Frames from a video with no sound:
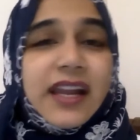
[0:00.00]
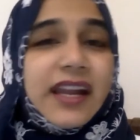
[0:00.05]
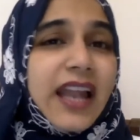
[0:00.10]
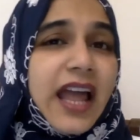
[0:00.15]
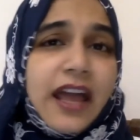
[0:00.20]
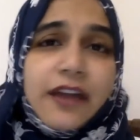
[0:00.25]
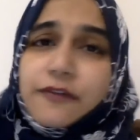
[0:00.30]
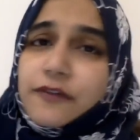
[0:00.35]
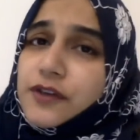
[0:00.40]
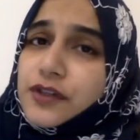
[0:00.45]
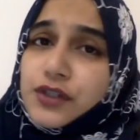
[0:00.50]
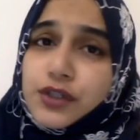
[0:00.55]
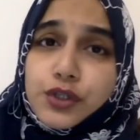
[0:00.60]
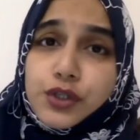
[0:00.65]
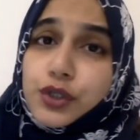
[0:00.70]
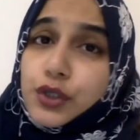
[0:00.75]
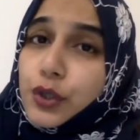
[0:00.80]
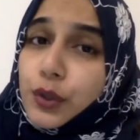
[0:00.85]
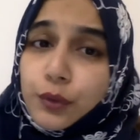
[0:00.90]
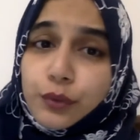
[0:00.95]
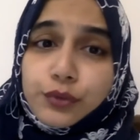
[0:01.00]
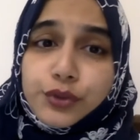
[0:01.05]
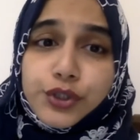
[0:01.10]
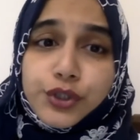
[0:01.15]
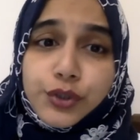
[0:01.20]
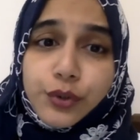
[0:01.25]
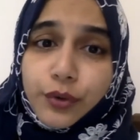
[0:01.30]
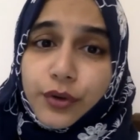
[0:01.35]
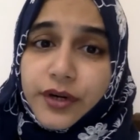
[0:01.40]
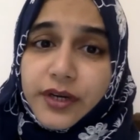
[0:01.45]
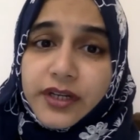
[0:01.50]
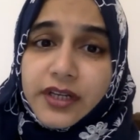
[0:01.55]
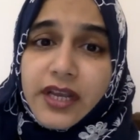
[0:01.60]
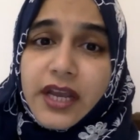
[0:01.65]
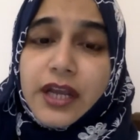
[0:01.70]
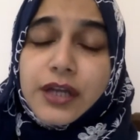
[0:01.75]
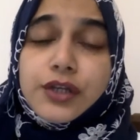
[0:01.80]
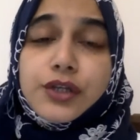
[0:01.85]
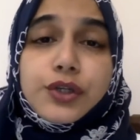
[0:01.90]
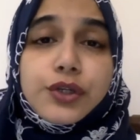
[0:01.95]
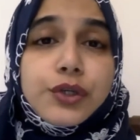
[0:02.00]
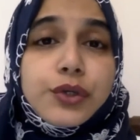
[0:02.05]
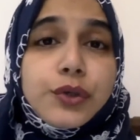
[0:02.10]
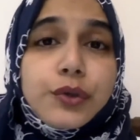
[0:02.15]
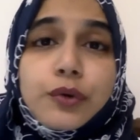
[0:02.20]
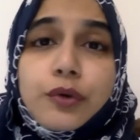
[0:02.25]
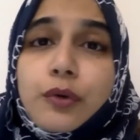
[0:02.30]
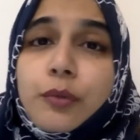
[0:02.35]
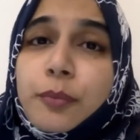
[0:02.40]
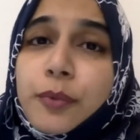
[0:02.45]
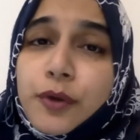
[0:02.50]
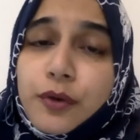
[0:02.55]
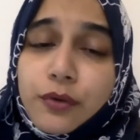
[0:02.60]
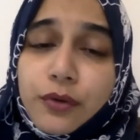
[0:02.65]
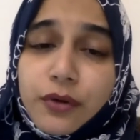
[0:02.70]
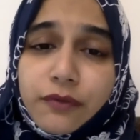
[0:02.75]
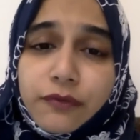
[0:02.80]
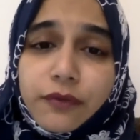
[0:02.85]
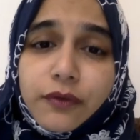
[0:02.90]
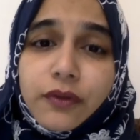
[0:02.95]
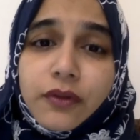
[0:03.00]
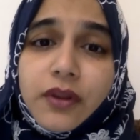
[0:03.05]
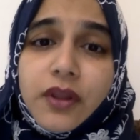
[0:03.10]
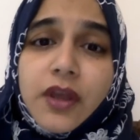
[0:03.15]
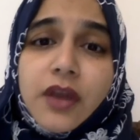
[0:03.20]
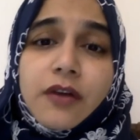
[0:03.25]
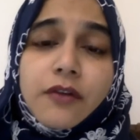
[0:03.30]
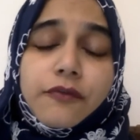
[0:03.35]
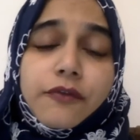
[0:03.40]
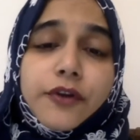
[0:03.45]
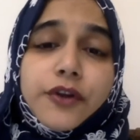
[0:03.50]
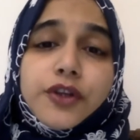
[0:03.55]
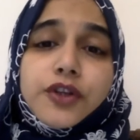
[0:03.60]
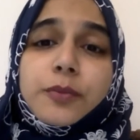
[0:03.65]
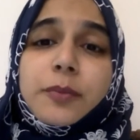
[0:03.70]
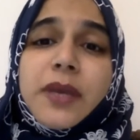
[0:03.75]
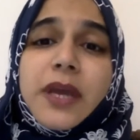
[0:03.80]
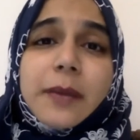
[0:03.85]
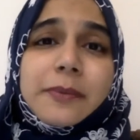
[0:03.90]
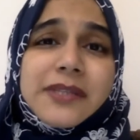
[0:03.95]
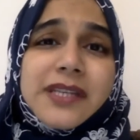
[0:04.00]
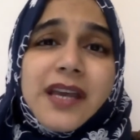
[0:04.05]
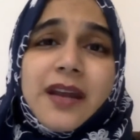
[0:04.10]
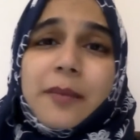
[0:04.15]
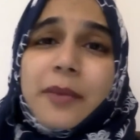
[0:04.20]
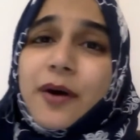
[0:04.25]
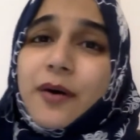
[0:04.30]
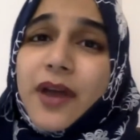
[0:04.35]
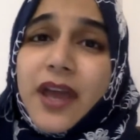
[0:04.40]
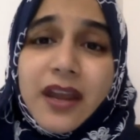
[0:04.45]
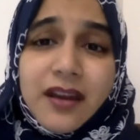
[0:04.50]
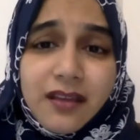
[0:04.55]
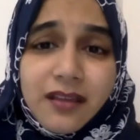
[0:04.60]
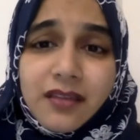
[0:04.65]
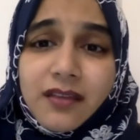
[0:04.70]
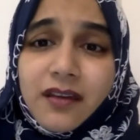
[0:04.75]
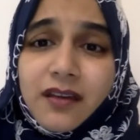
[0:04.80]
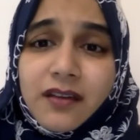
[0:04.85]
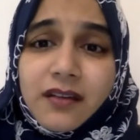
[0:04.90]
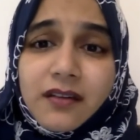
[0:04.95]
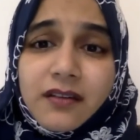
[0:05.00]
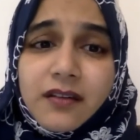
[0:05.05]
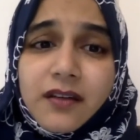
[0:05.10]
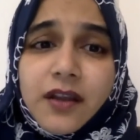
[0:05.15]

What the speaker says: Life is too short and too beautiful for you to be upset about anything.